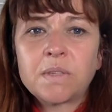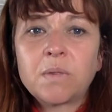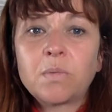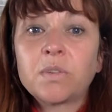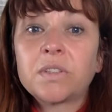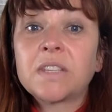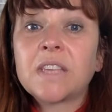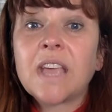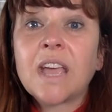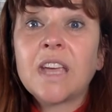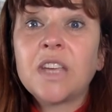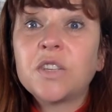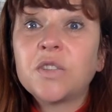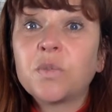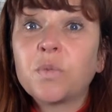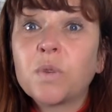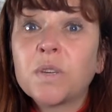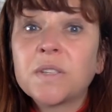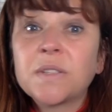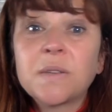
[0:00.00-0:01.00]
It was the age
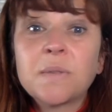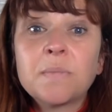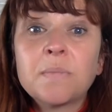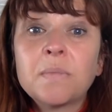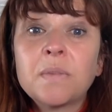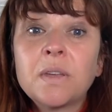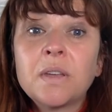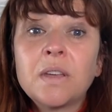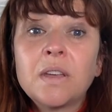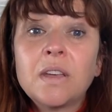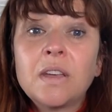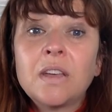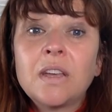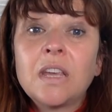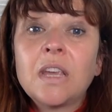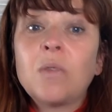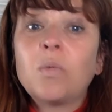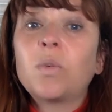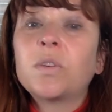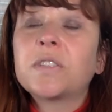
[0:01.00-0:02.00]
of wisdom,
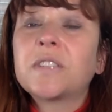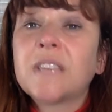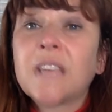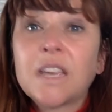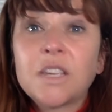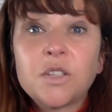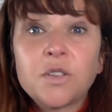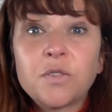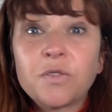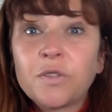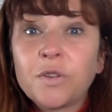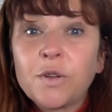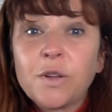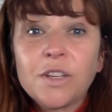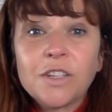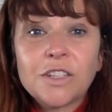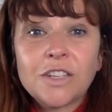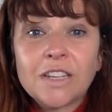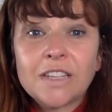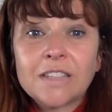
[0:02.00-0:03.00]
it was the age of
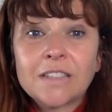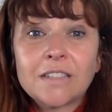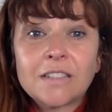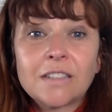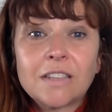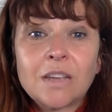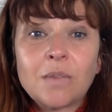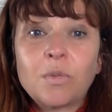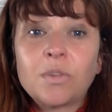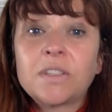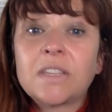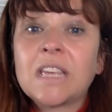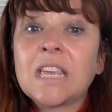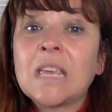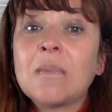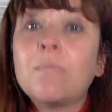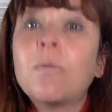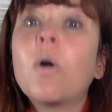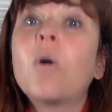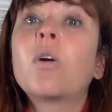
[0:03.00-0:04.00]
foolishness. It was the
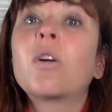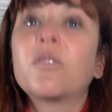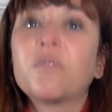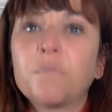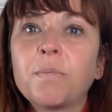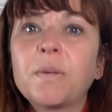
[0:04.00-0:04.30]
epoch of